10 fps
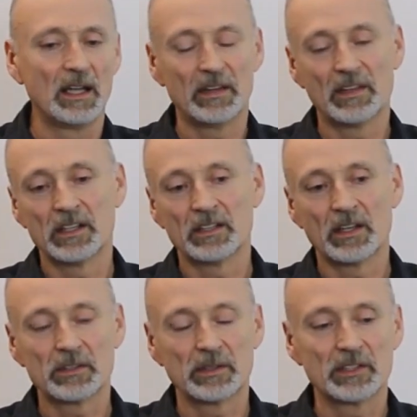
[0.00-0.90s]
And then
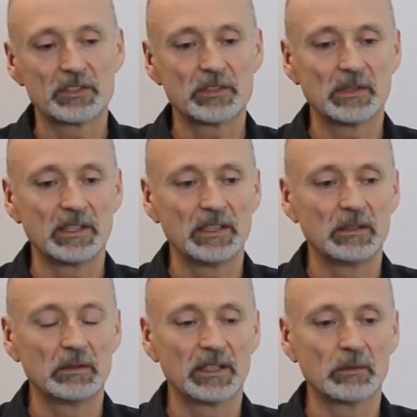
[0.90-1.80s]
another industry
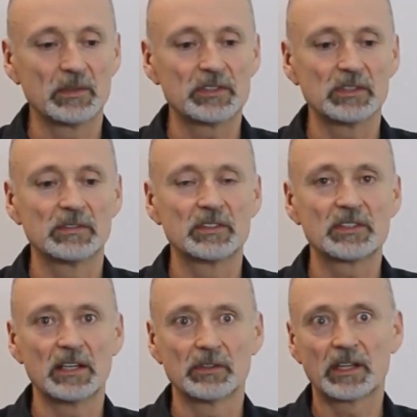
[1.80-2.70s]
that we serve is
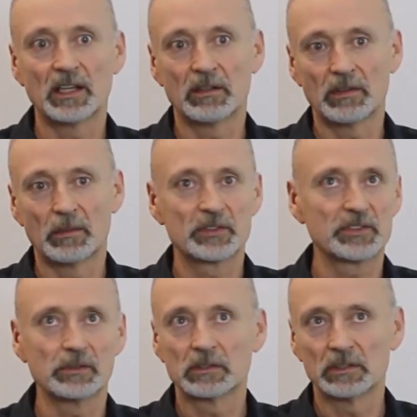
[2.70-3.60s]
healthcare,
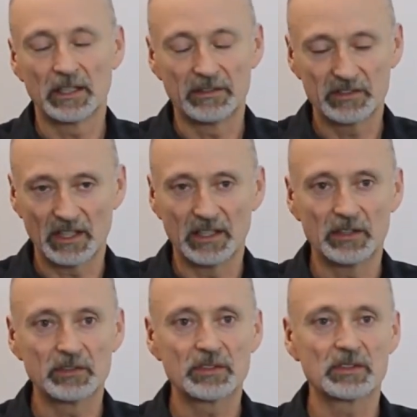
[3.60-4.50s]
pharmaceutical, life
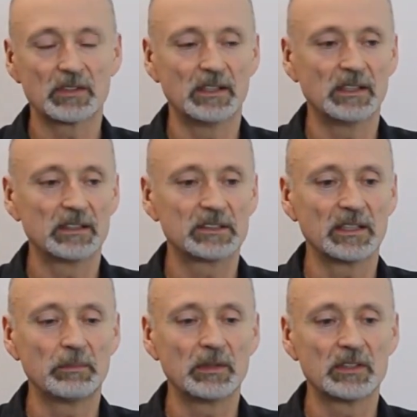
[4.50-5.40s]
science uh,
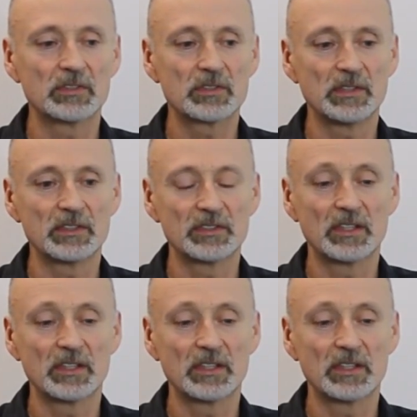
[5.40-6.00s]
type industries.